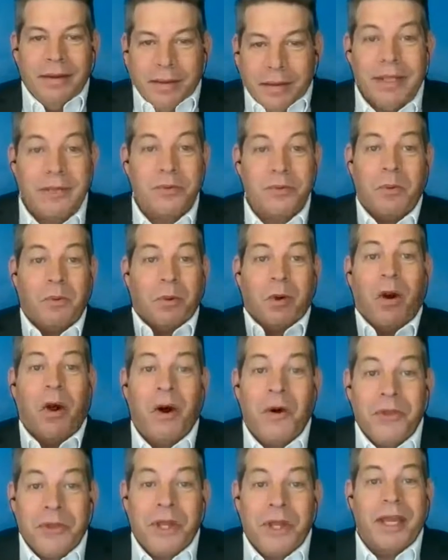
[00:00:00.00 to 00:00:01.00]
That's what we're
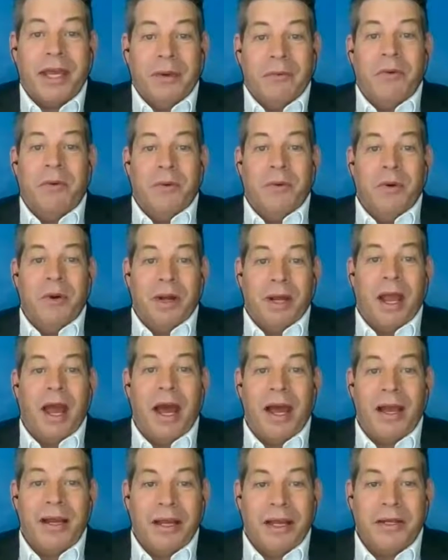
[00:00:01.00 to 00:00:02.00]
all thinking when we're in a
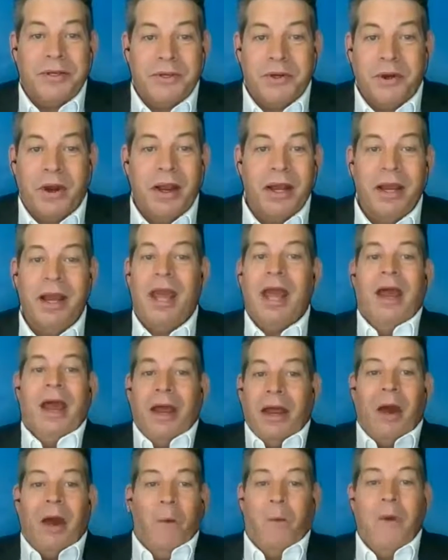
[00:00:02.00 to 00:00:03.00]
contest, right?
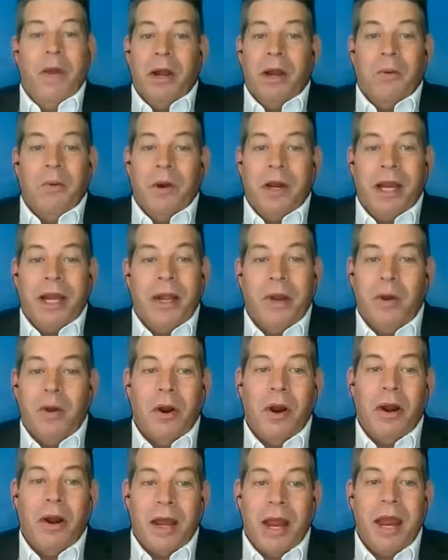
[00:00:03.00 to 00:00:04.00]
We don't want to
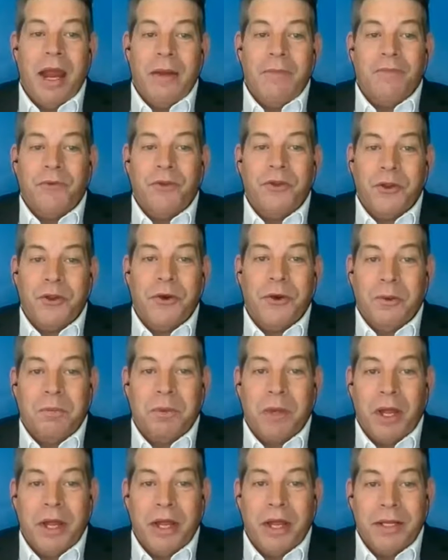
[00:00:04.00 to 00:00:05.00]
hear our name for third
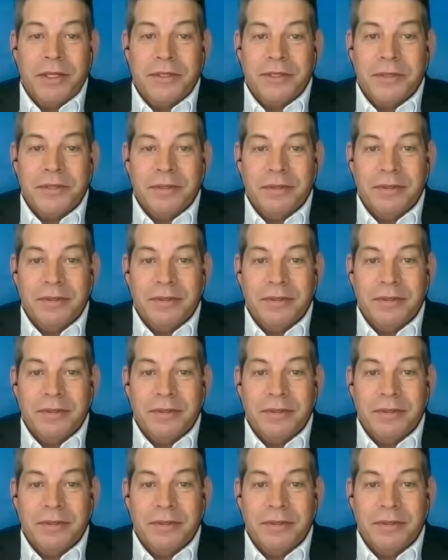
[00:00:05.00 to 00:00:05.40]
place.